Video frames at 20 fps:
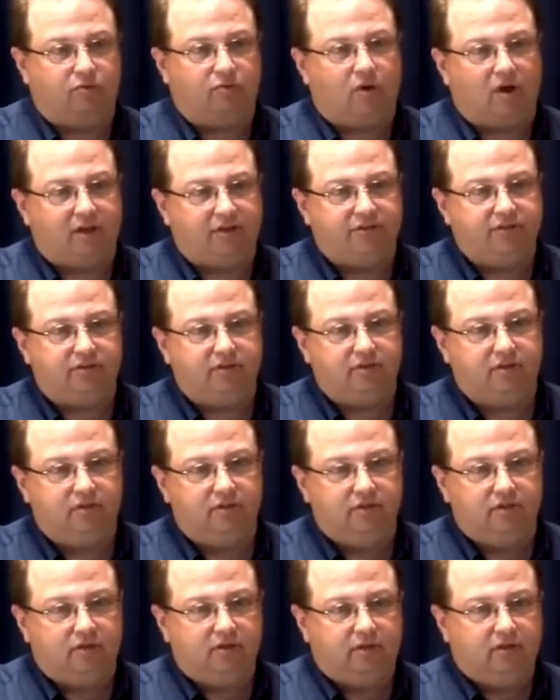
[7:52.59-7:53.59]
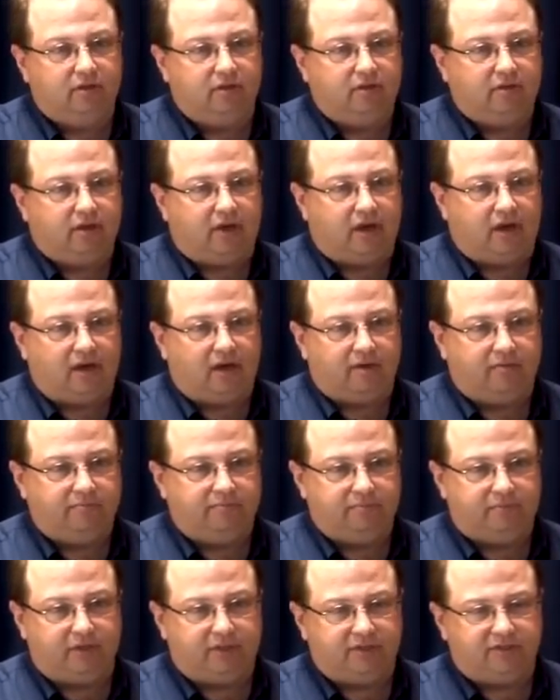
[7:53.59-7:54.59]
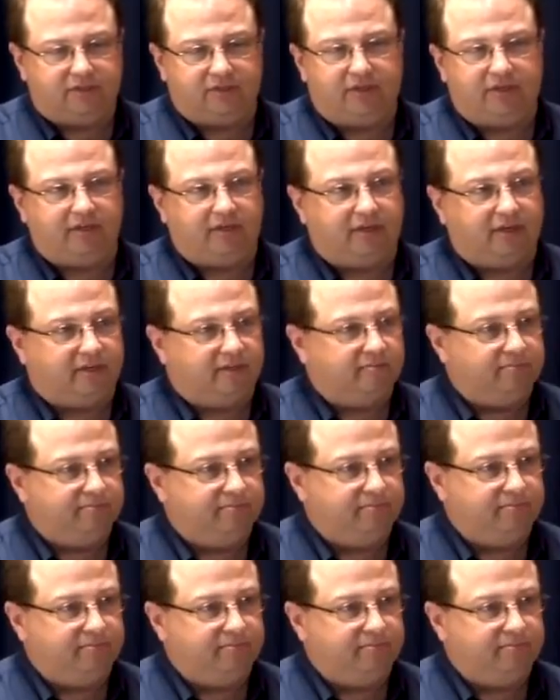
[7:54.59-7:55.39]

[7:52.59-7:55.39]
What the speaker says: ones, because the